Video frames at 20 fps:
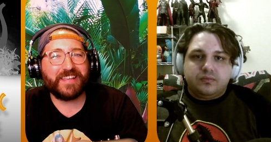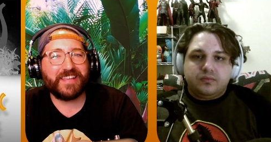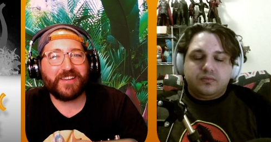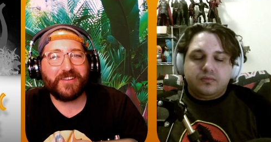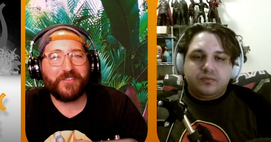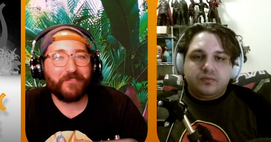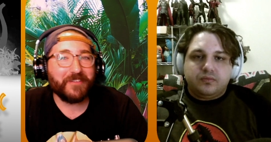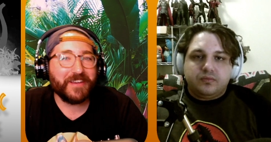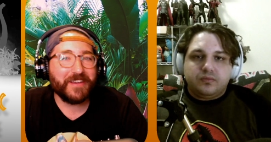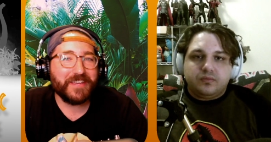Speaker 1: like a
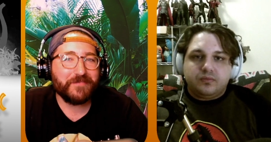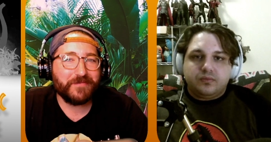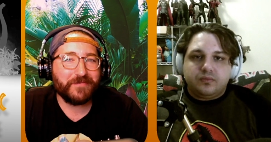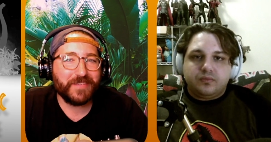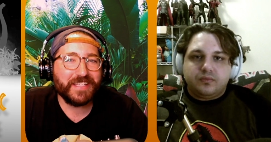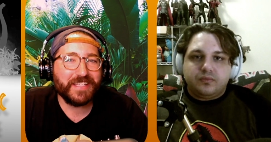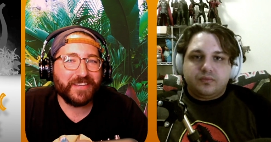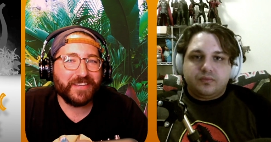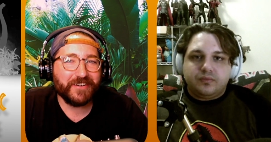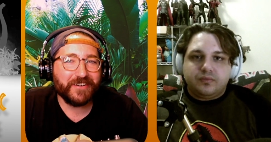great
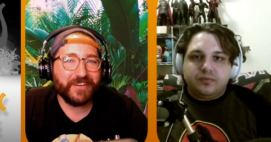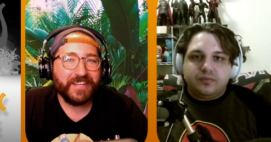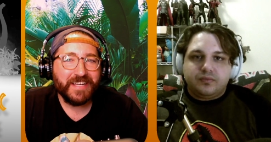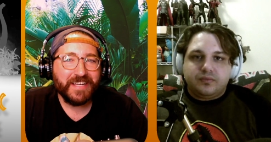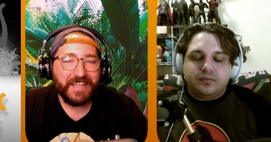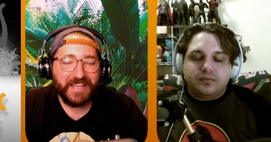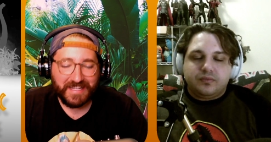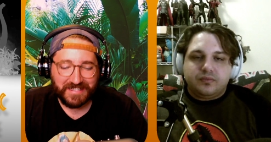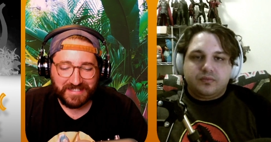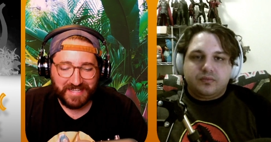figure.
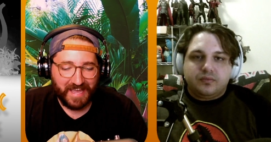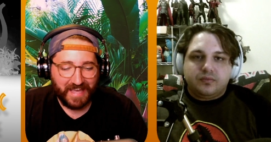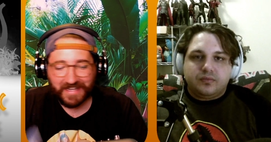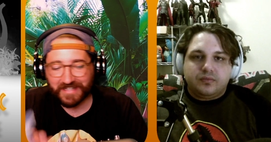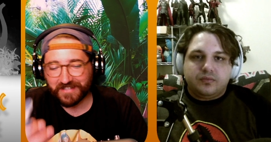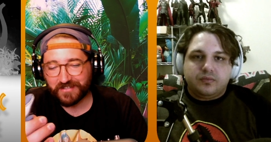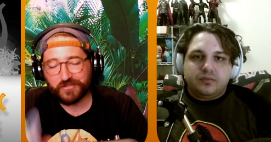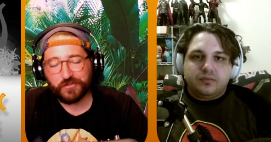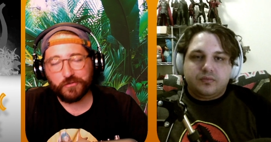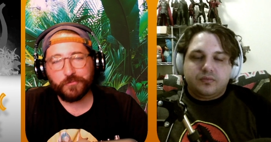Its head
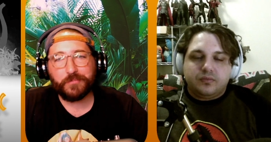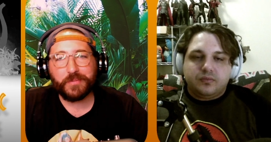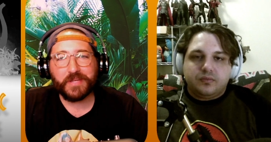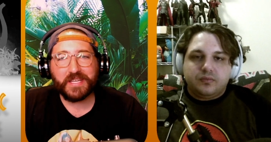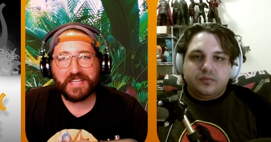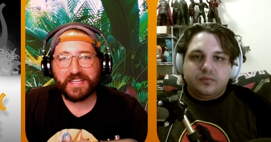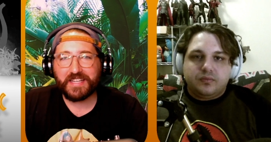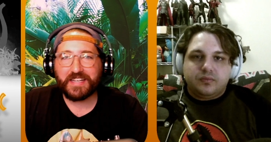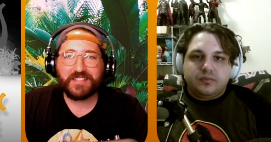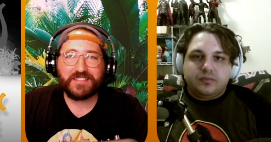is too
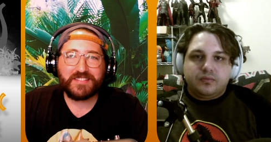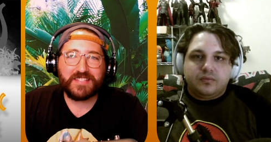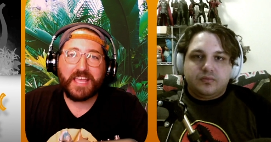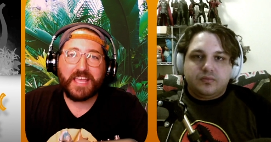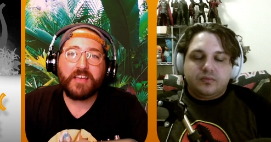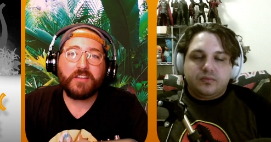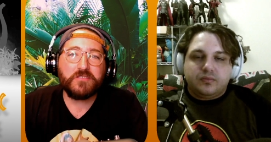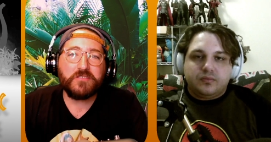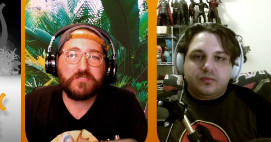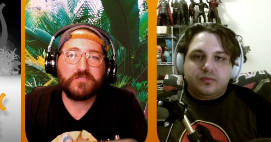big and its
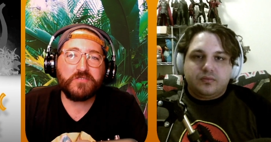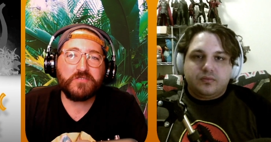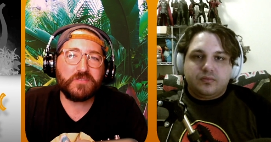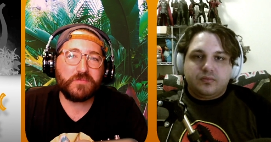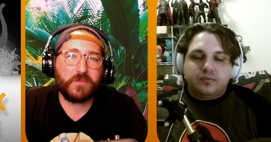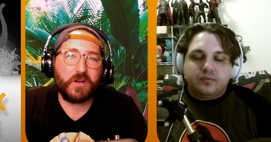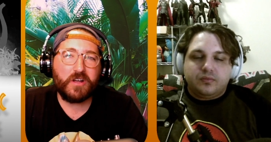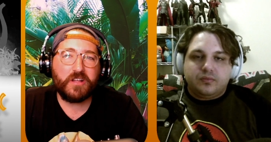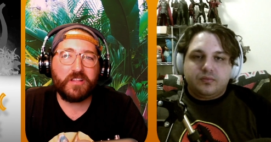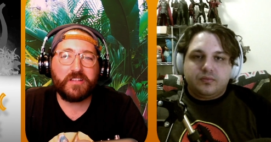tail is too
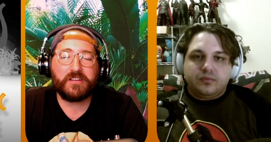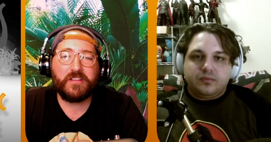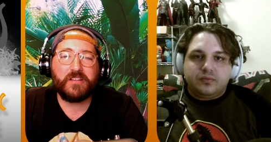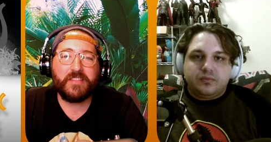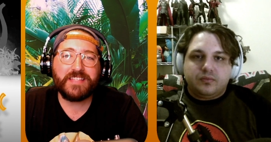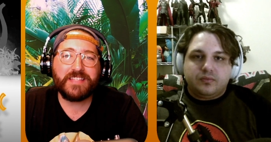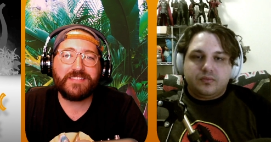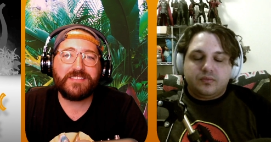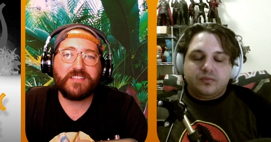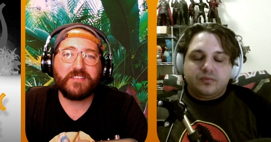small and all
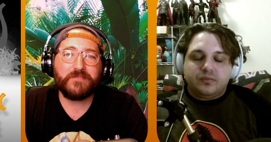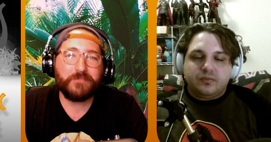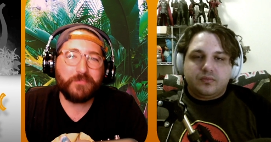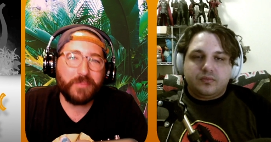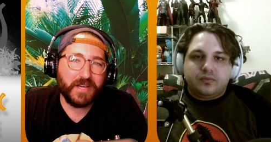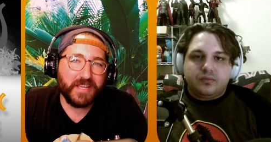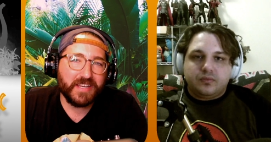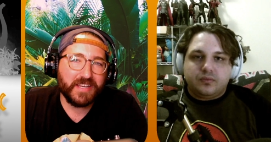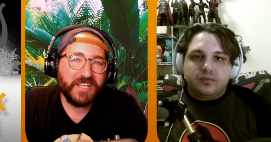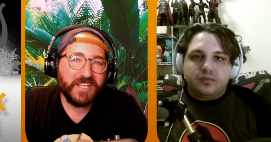that stuff.
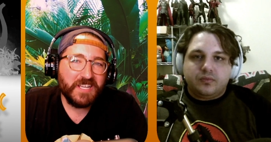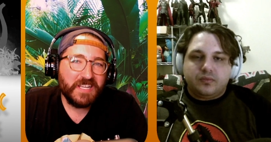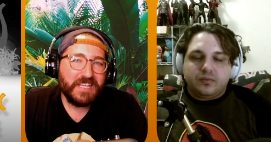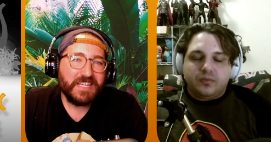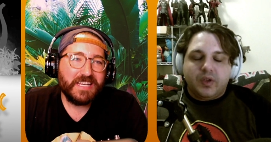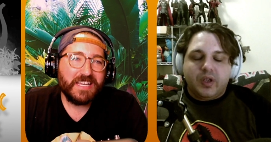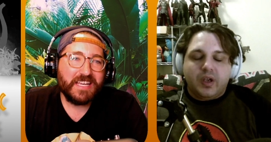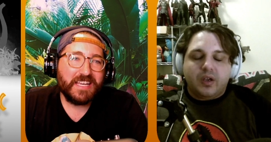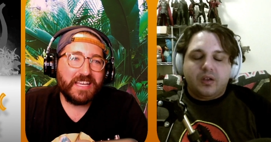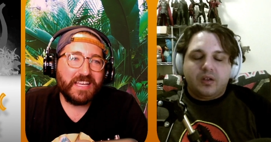But
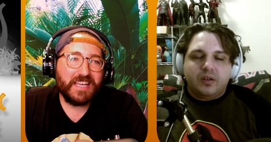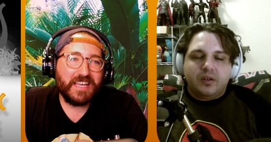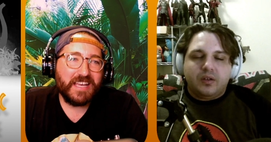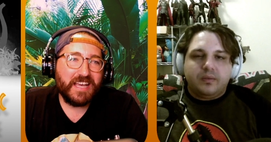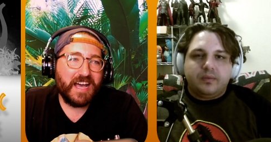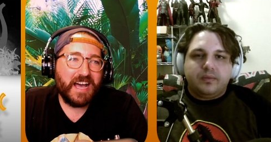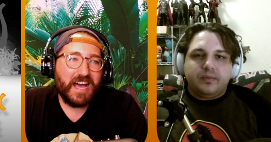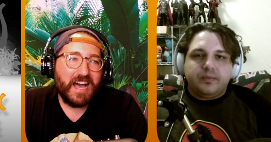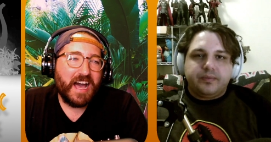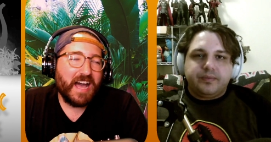yeah,
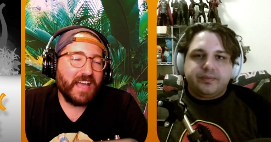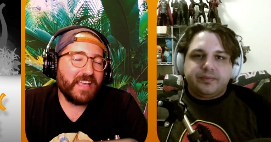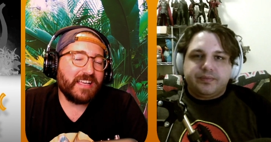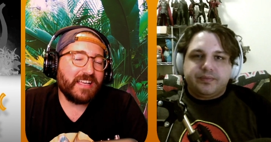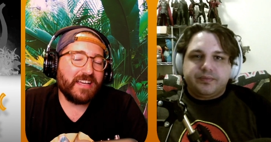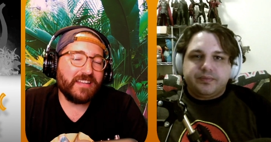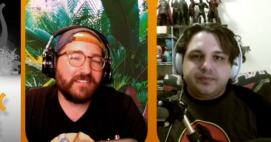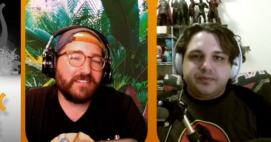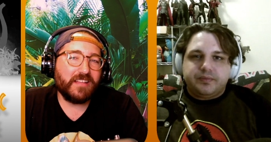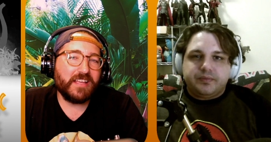I, I
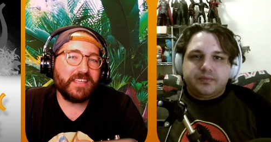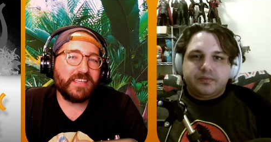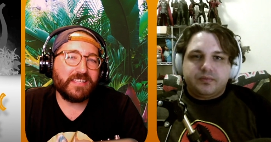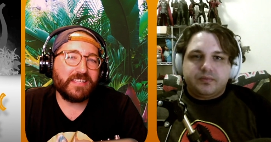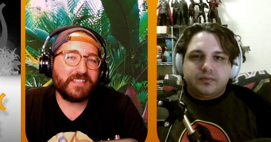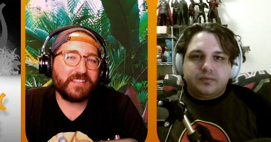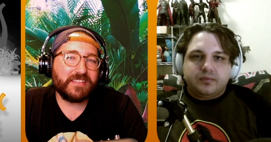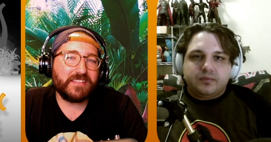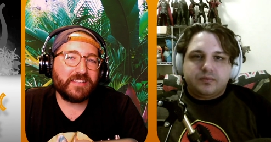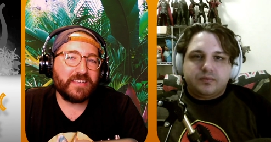kind of like
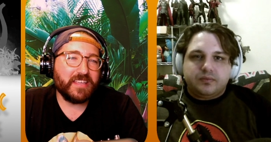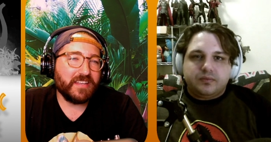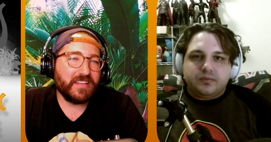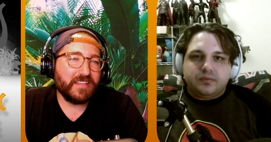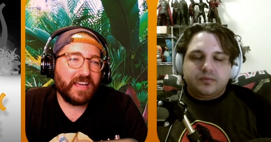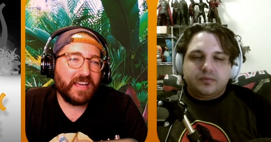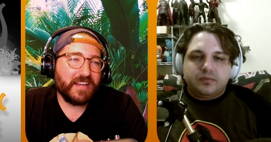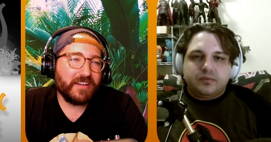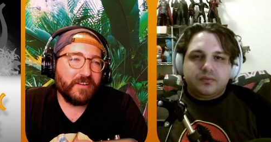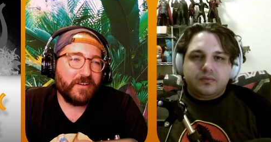it.
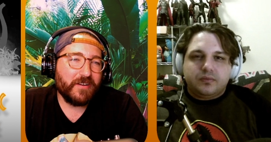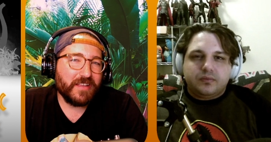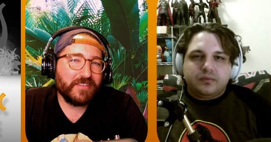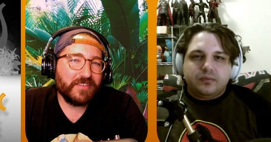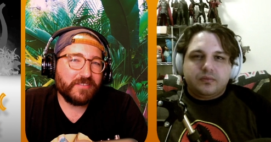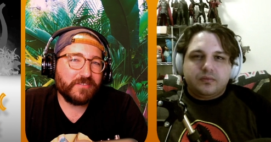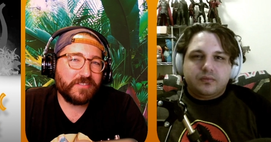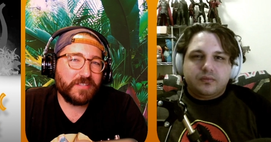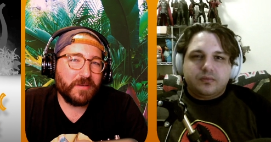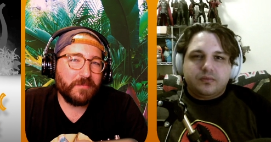I don't know.
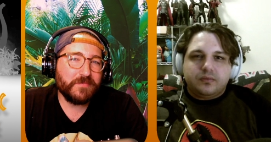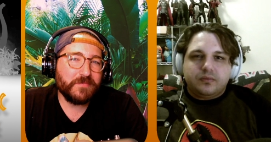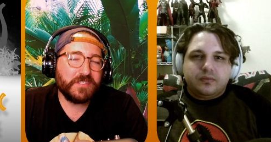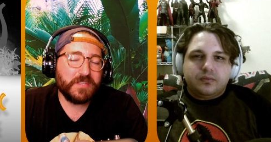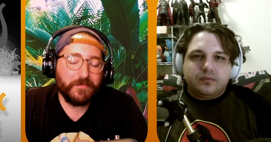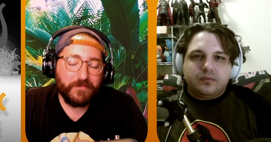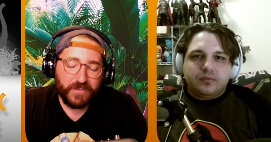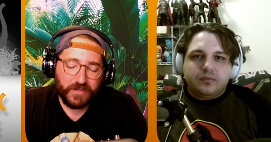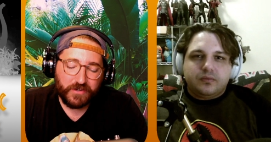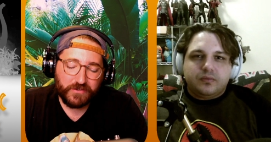There's some
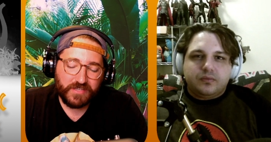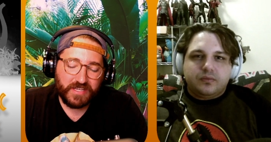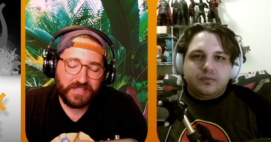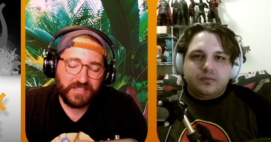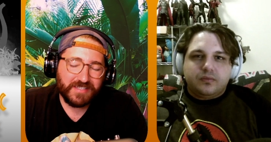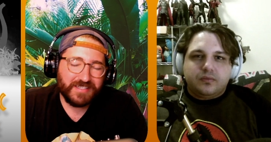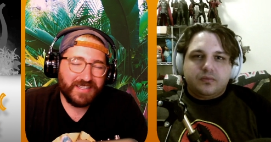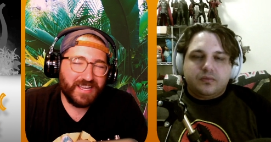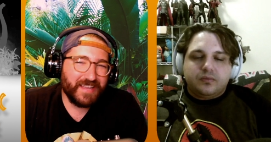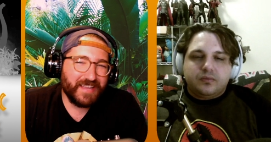some figures I just